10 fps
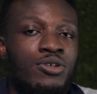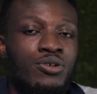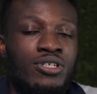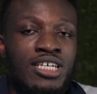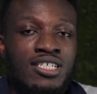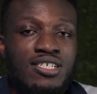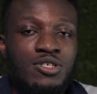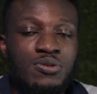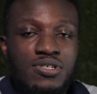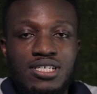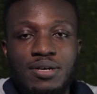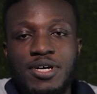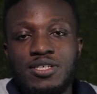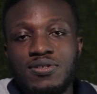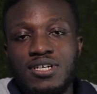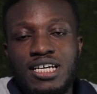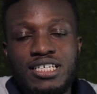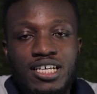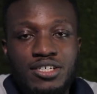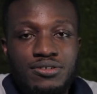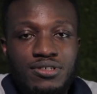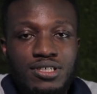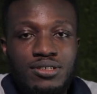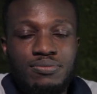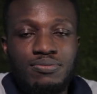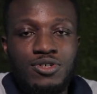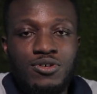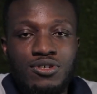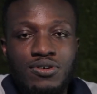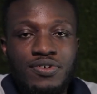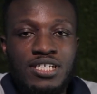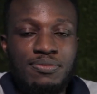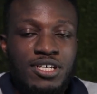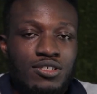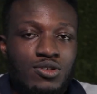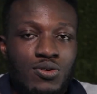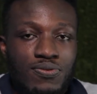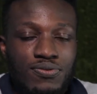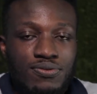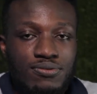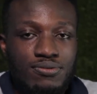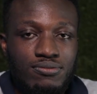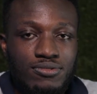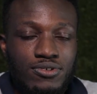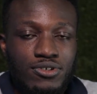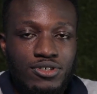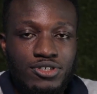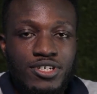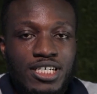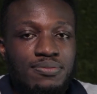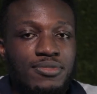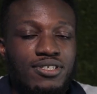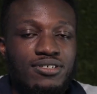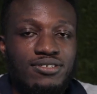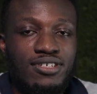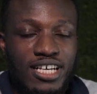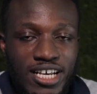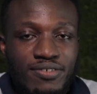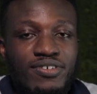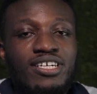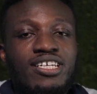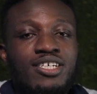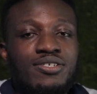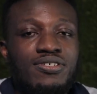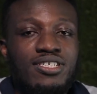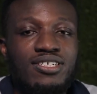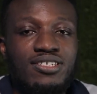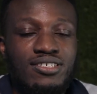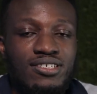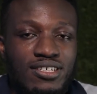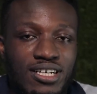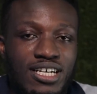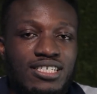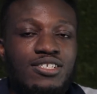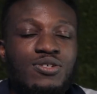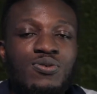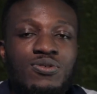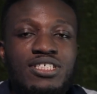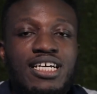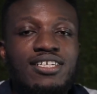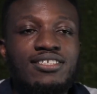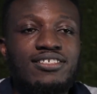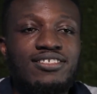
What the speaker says: you can't choose a particular industry because of it being tough, because trust me, every industry has its own challenge.